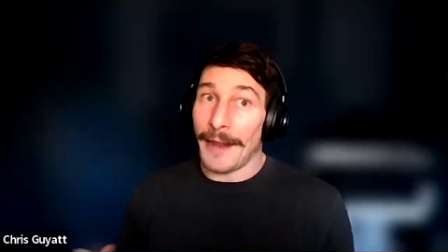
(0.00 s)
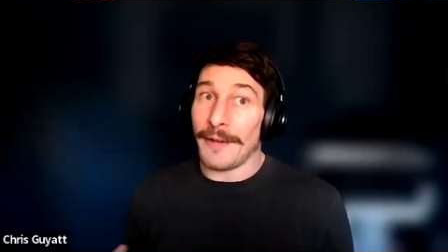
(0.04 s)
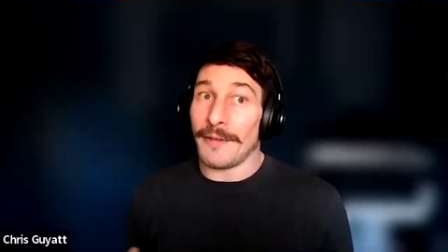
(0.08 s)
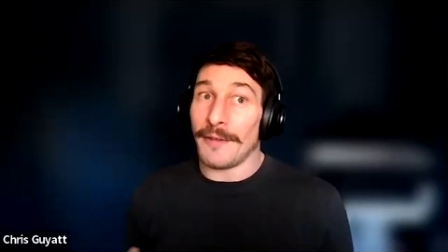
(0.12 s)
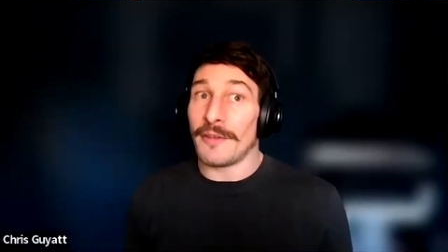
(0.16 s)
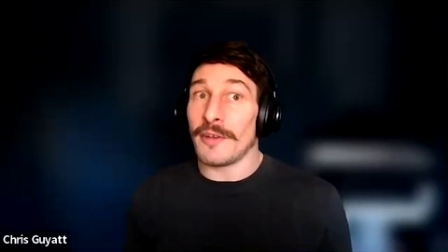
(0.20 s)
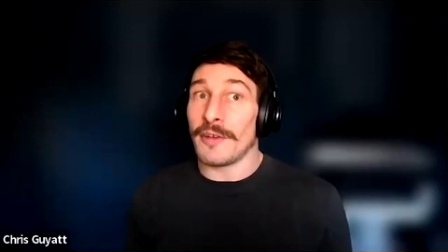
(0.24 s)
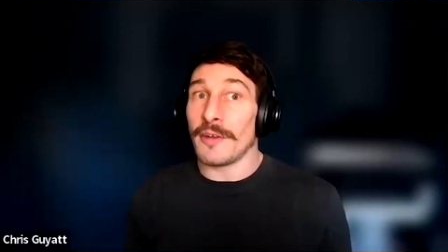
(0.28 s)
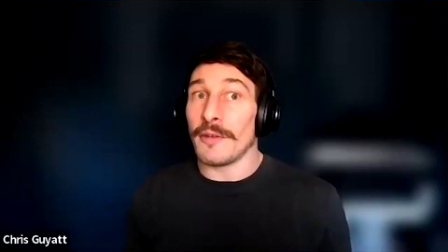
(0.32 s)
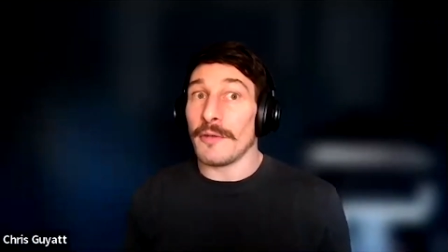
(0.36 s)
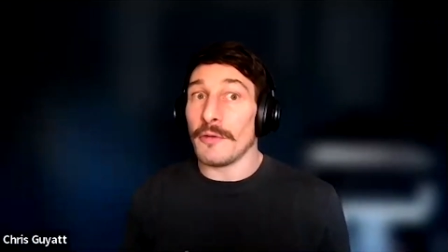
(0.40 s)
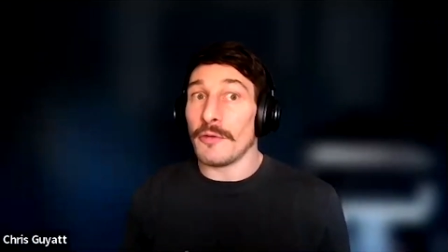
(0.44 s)

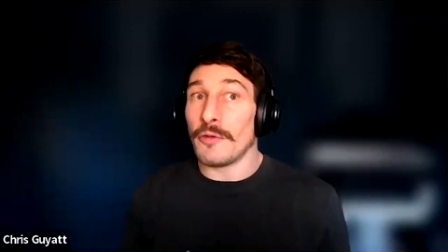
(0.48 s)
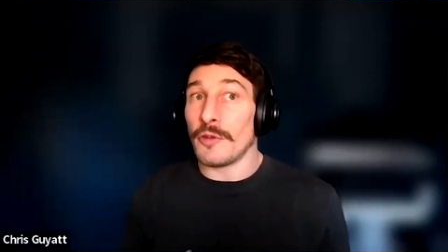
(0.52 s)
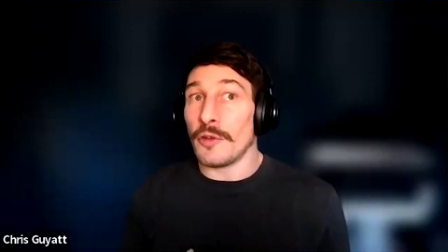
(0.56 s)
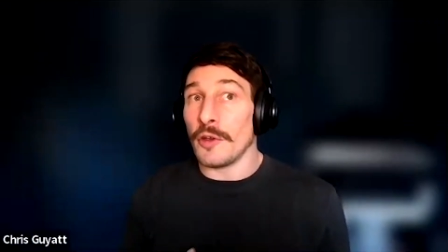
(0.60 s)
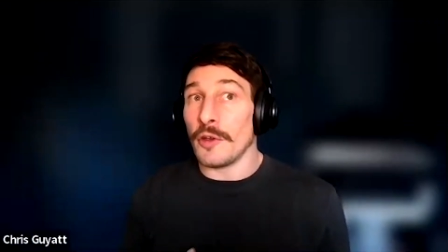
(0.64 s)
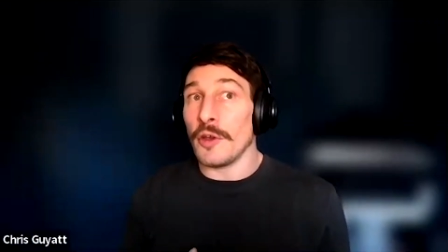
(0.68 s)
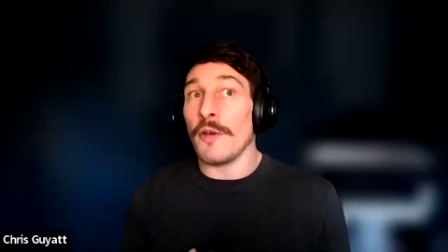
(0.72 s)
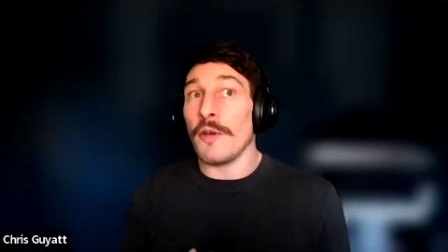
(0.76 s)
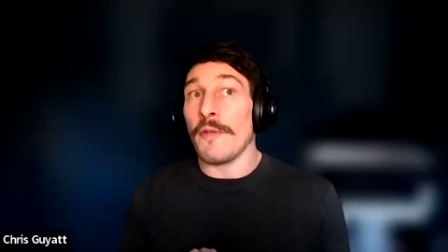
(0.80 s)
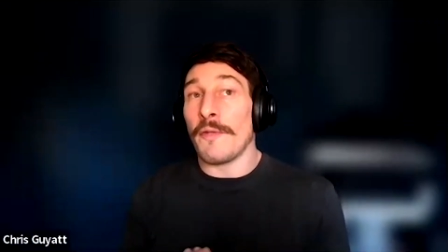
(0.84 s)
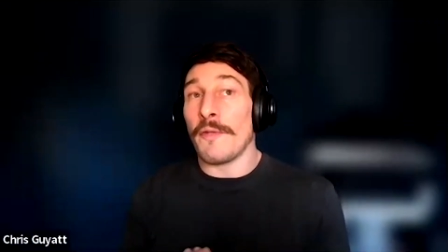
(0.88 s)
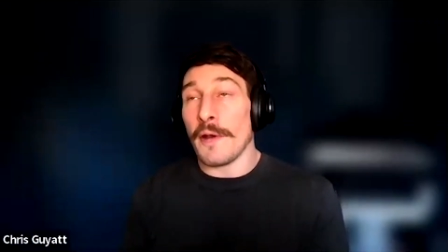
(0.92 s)
And
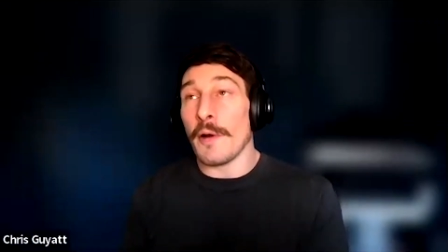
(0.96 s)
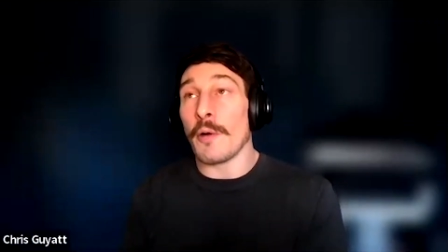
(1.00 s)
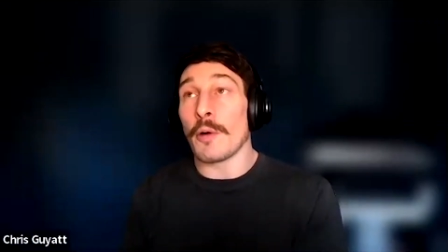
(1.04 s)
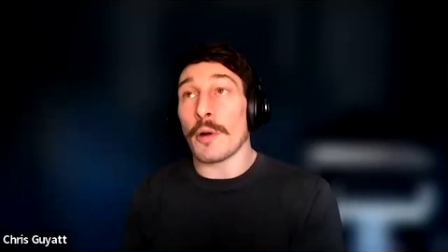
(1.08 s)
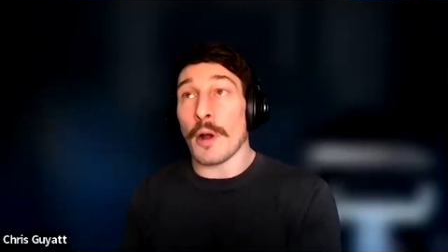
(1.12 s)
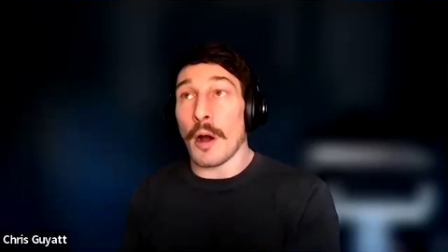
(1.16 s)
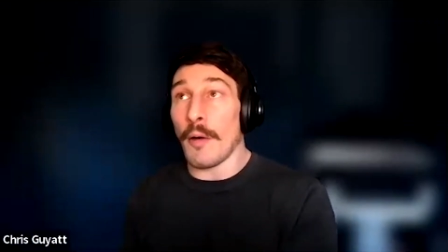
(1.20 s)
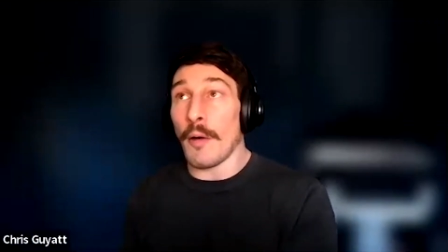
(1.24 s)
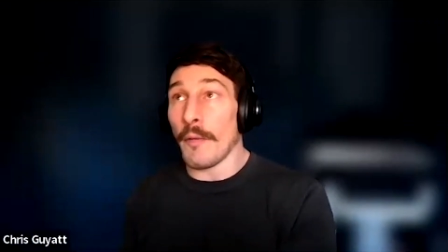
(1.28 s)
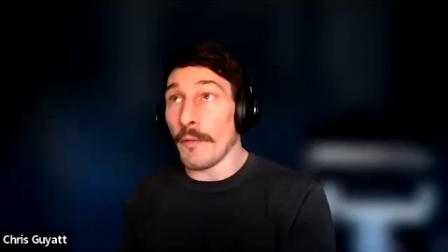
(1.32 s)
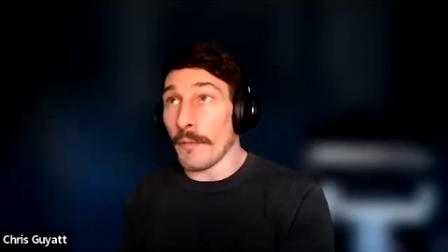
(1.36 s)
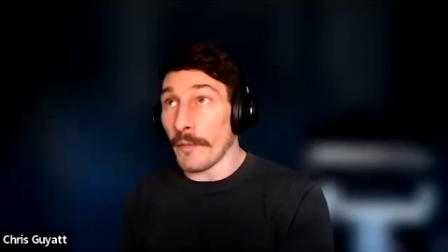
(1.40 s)
do you
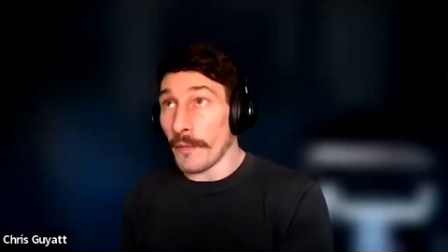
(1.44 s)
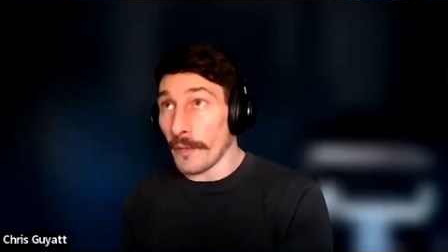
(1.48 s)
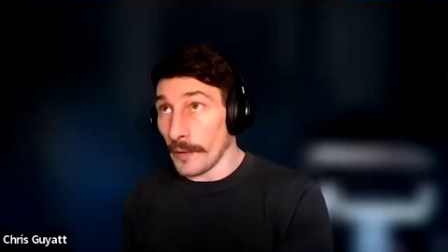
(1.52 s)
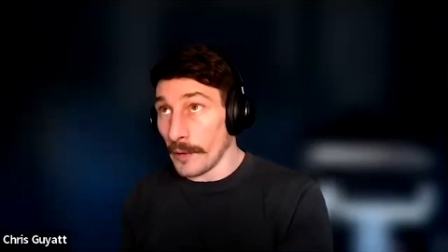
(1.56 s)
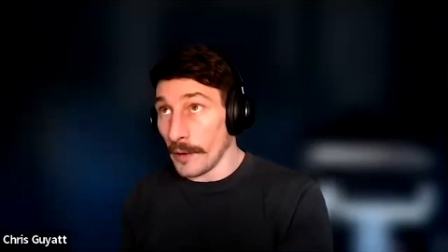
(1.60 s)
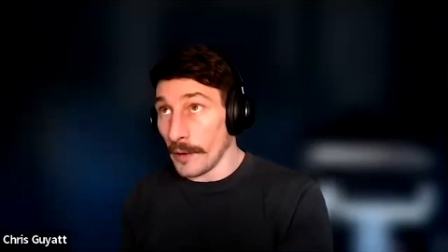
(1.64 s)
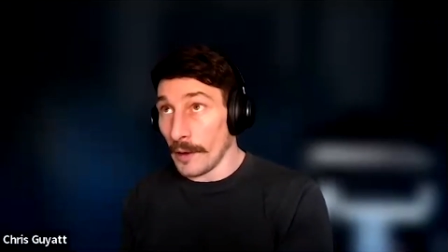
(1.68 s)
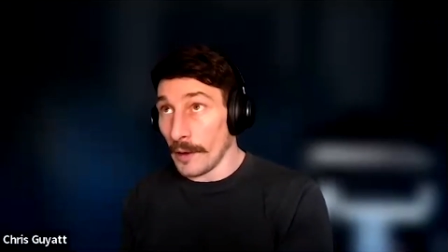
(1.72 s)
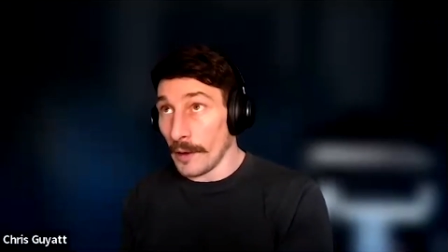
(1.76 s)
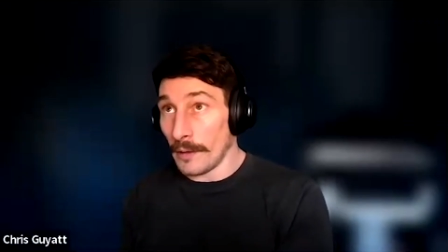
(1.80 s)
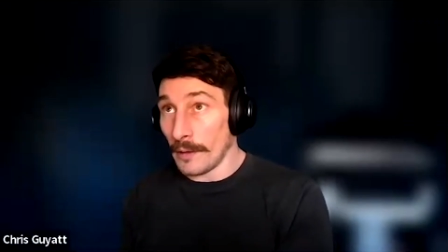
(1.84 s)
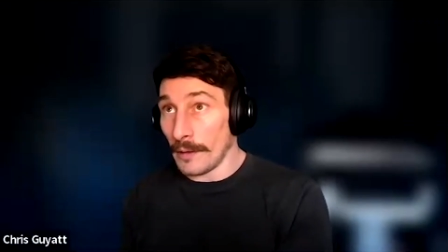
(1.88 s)
feel
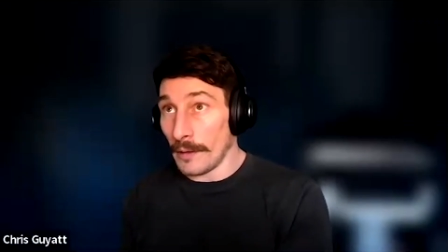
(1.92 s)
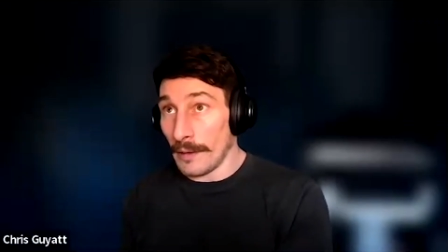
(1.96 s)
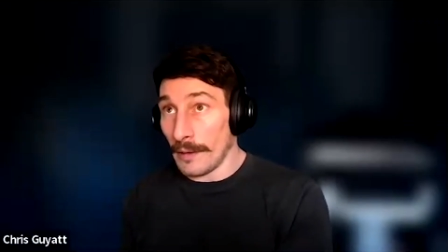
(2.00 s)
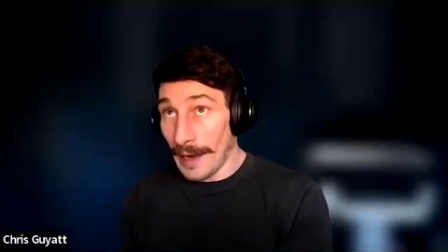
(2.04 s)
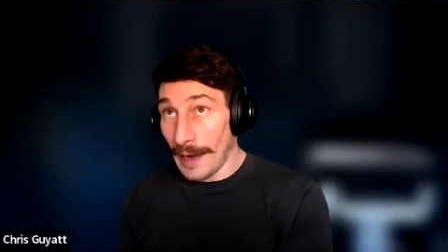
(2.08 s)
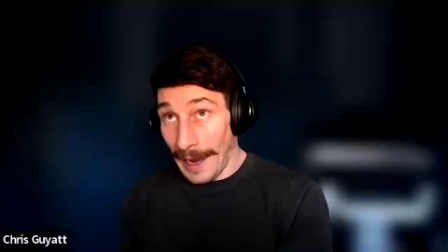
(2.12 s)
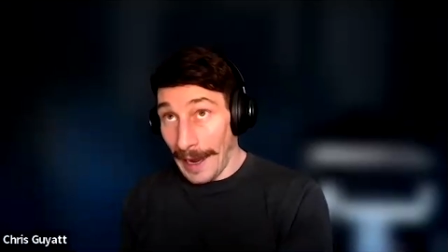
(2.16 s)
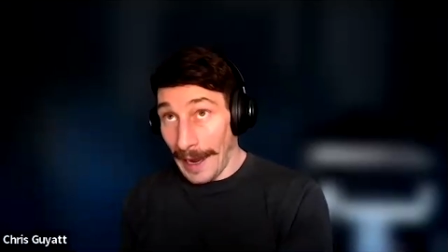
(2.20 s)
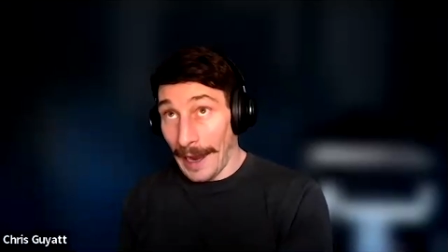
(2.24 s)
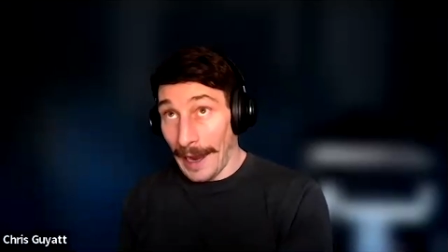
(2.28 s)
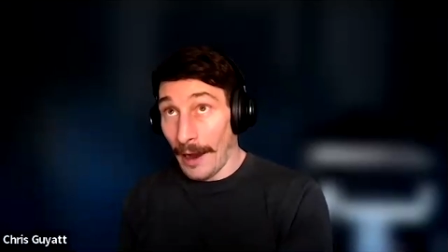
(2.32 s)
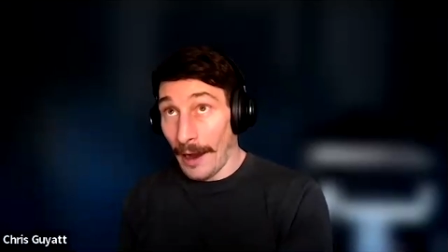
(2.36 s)
confident
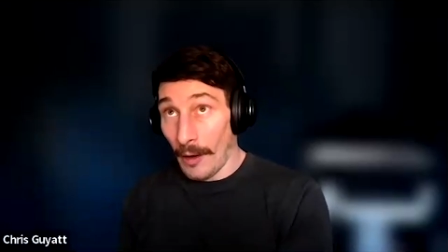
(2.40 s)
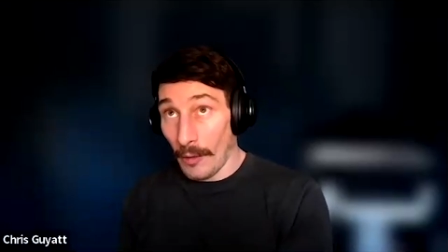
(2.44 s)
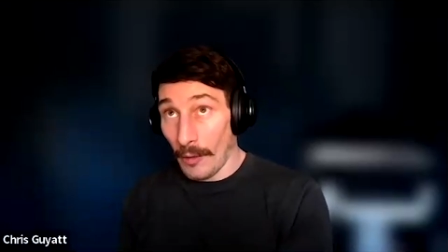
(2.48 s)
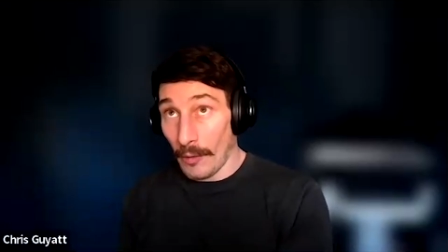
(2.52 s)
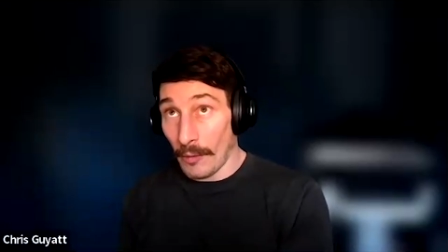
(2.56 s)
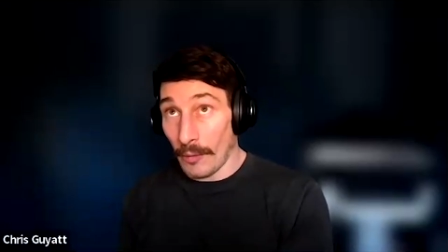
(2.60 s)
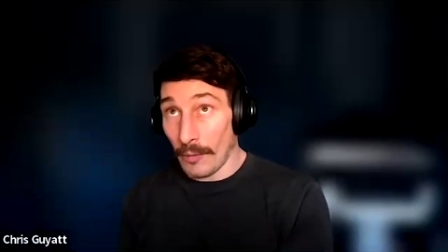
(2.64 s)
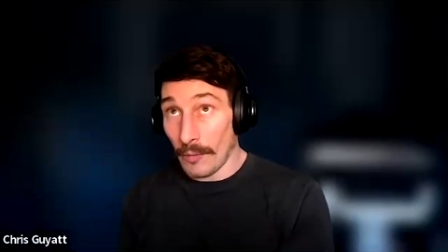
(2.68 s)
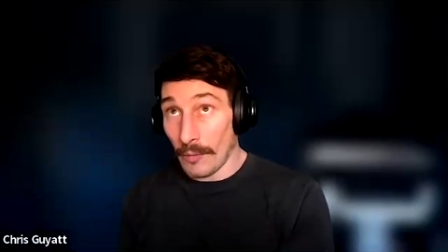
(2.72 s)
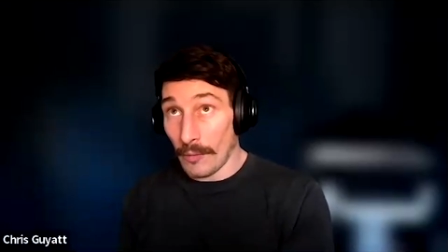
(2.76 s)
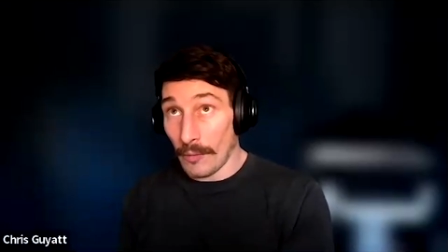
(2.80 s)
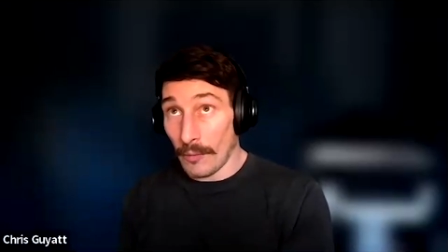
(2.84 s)

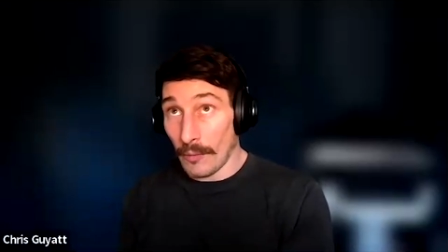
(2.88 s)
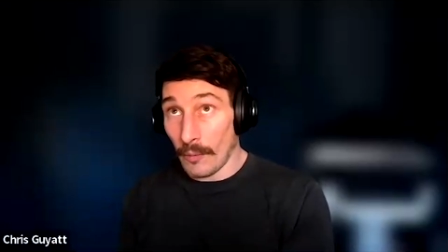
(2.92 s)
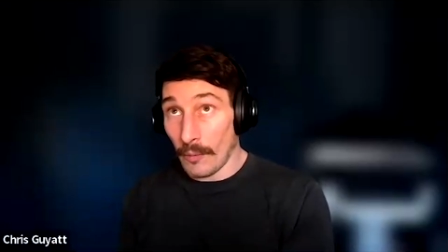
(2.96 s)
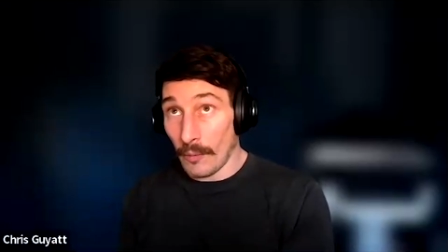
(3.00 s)
now